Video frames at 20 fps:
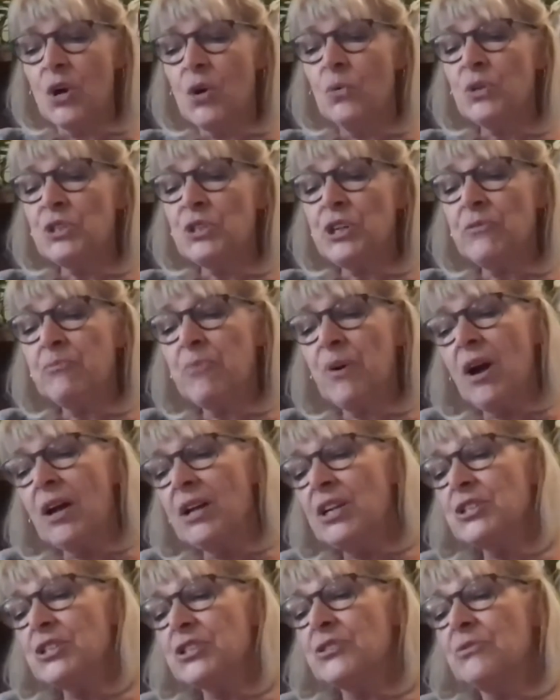which have brought
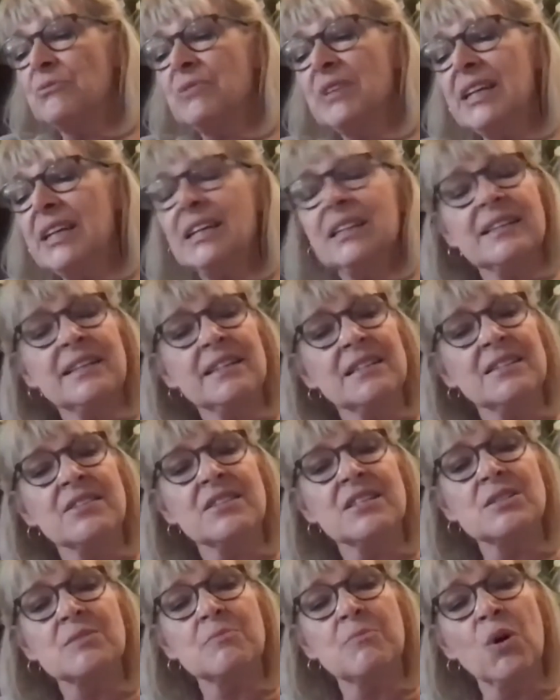us uniquely to
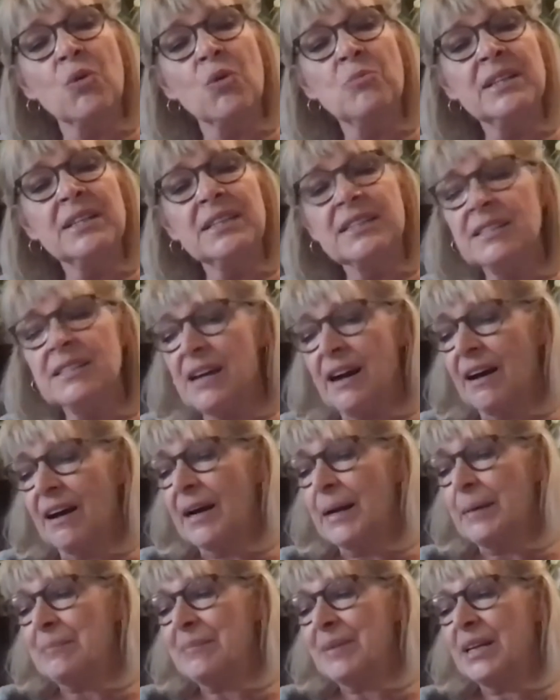this moment in
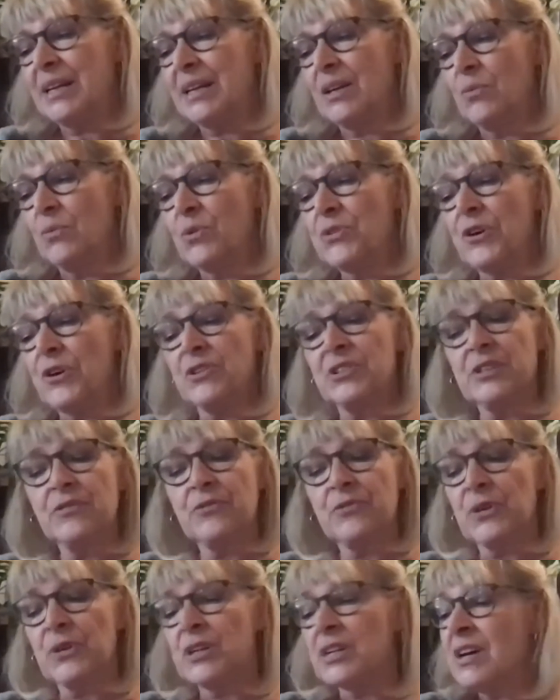time with our
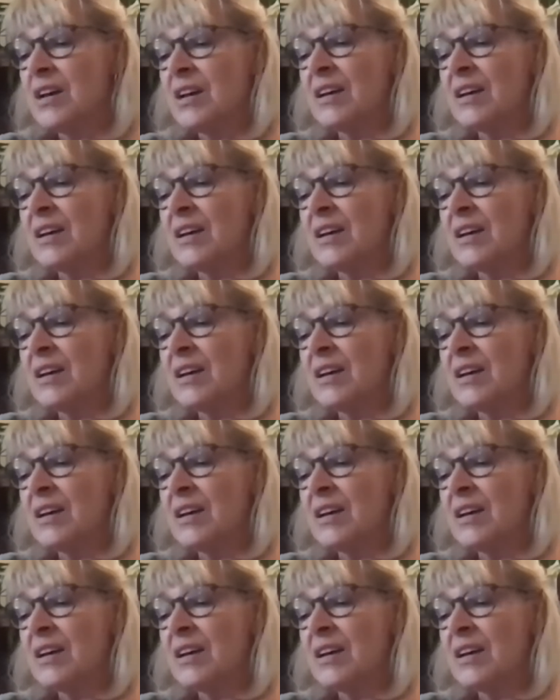different